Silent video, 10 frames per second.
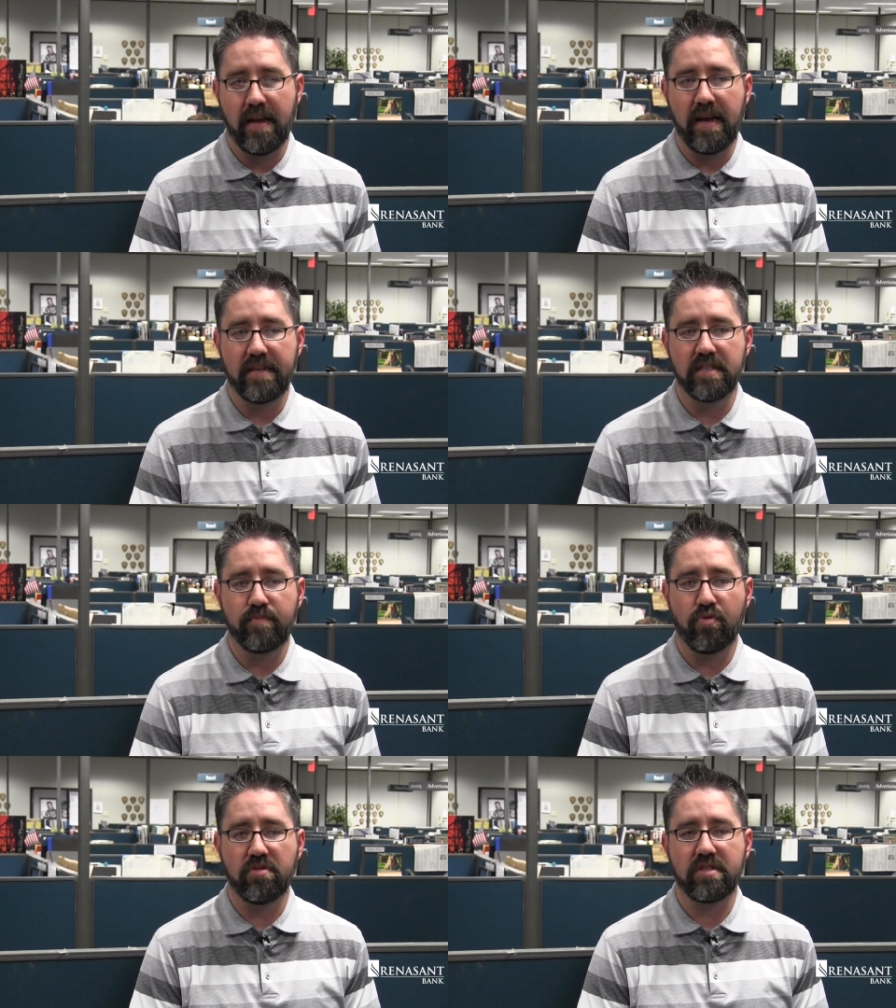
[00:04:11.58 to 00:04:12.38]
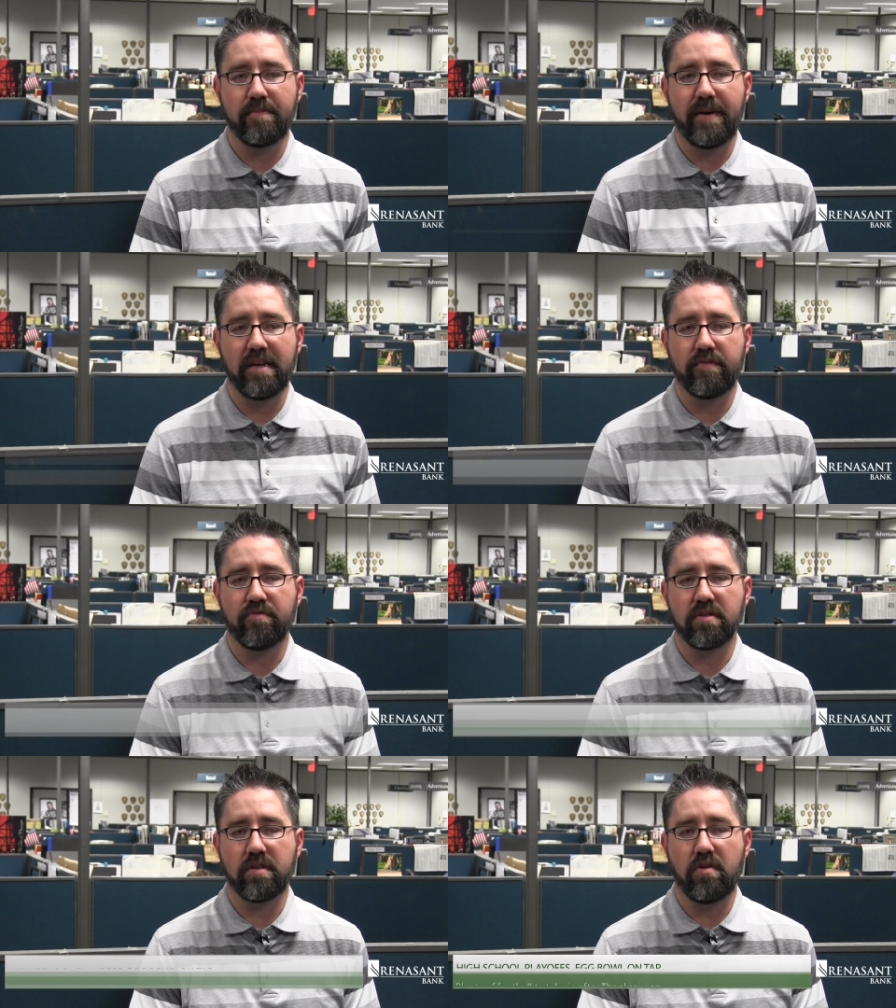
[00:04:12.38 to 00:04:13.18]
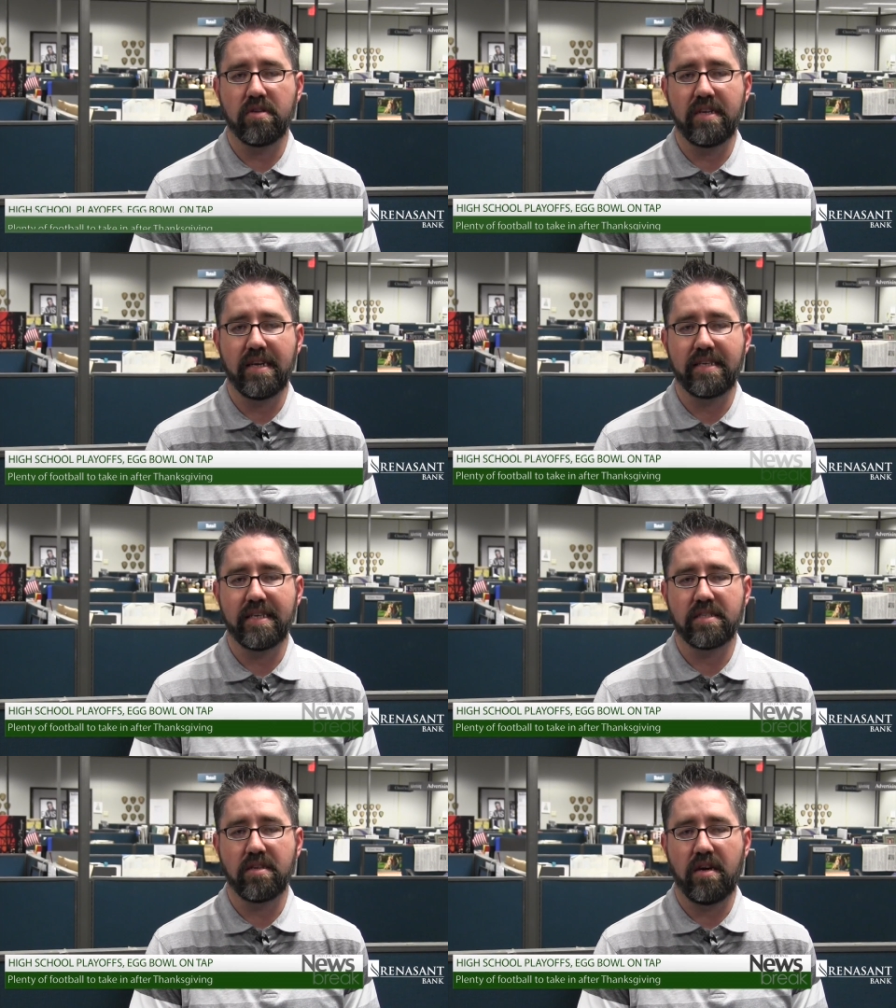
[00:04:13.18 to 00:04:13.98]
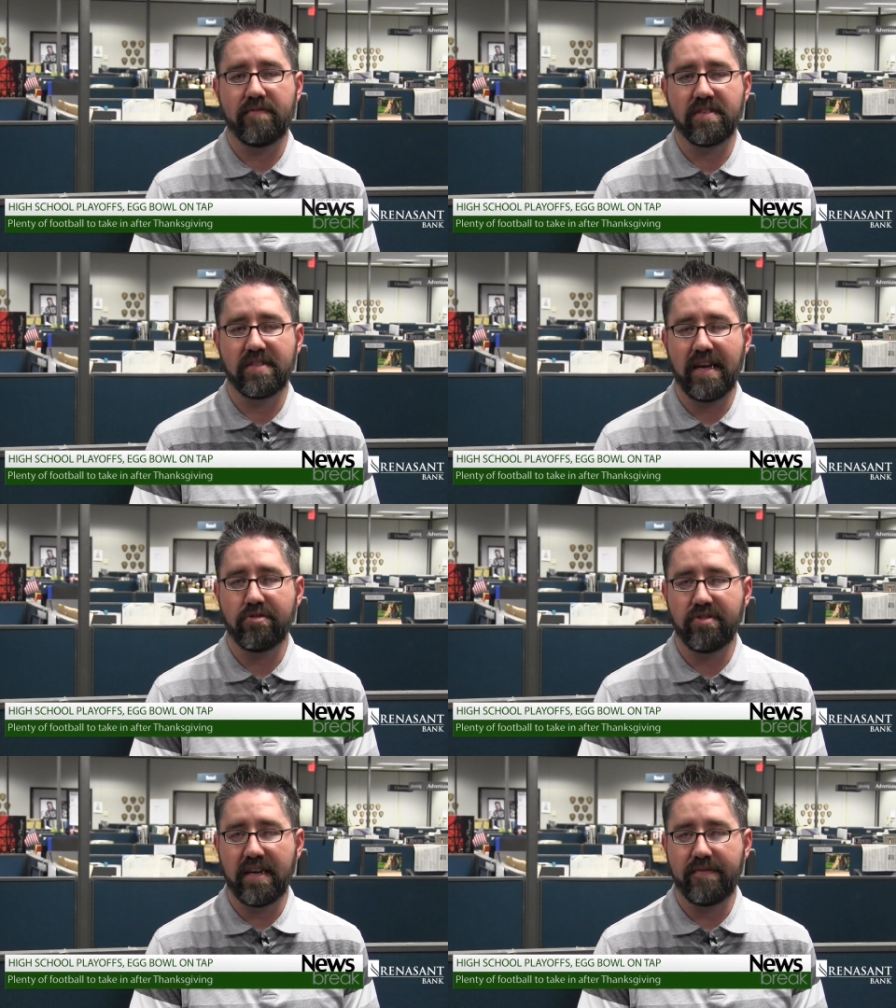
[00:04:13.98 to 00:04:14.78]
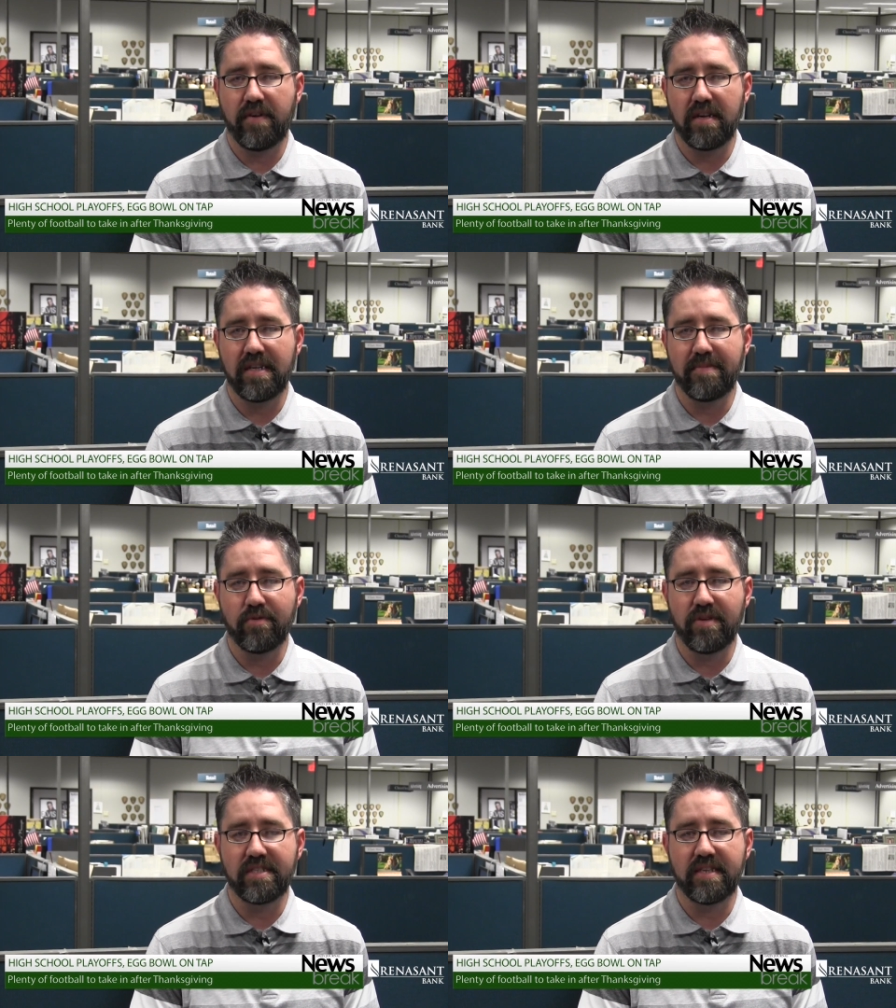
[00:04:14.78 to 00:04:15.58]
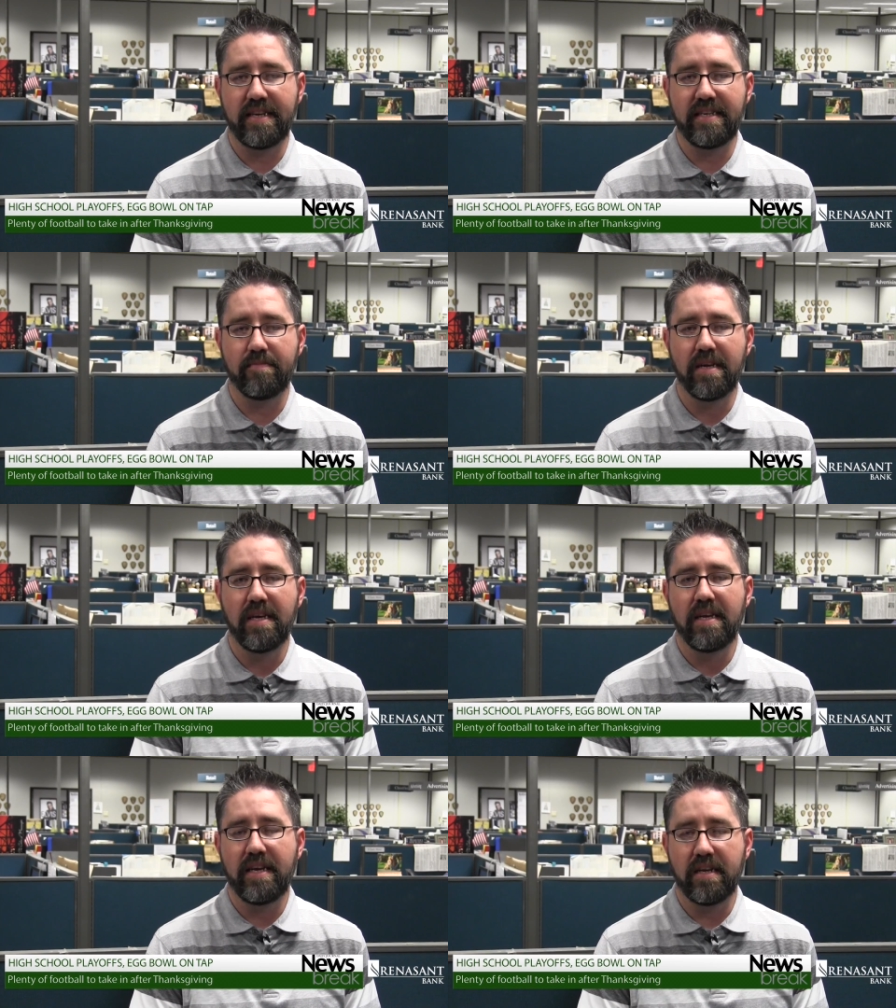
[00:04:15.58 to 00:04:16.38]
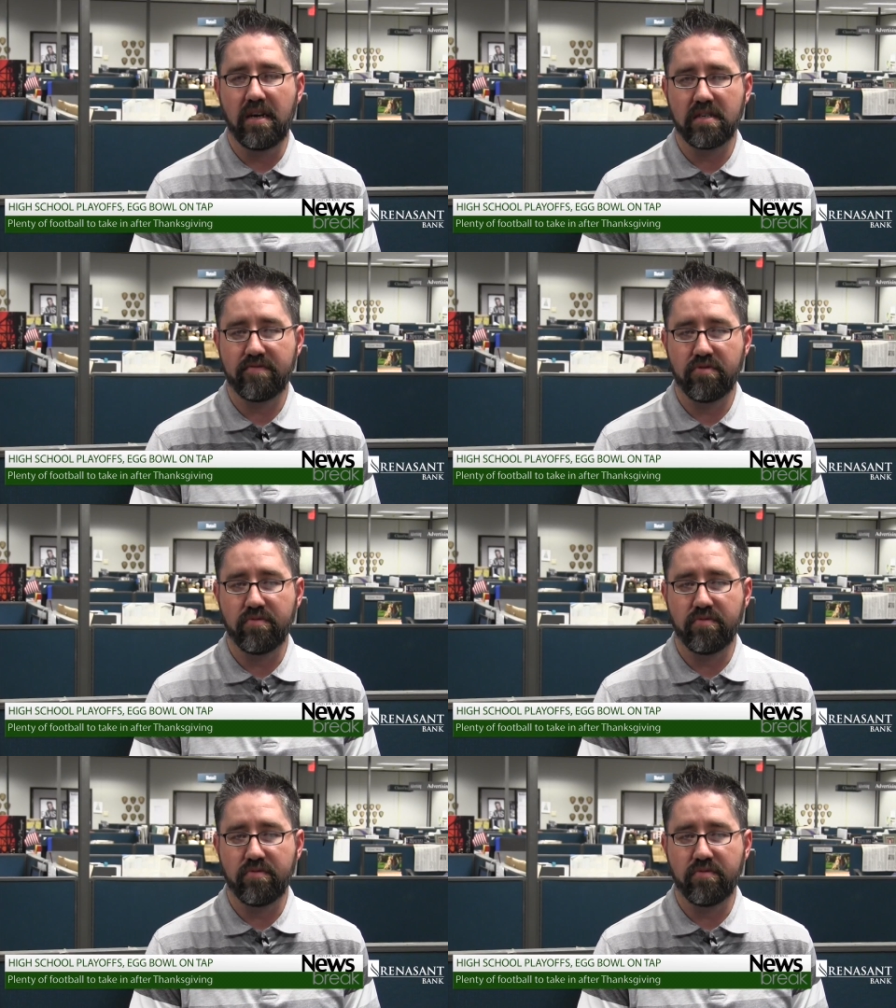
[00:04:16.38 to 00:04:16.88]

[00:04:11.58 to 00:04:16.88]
And in sports, the battle for the Golden Egg kicks off Saturday at Vaught Hemingway Stadium in Oxford,